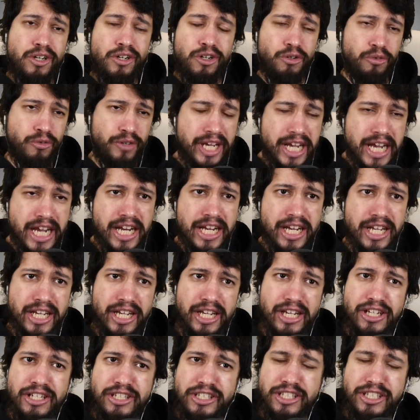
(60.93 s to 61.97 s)

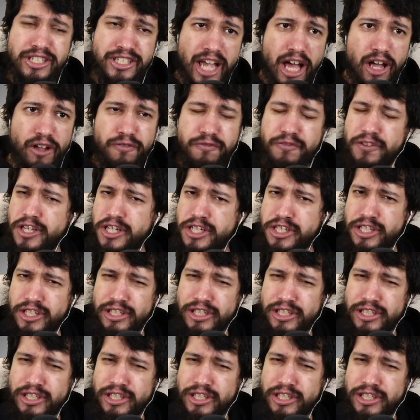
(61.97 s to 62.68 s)
greedy, selfish,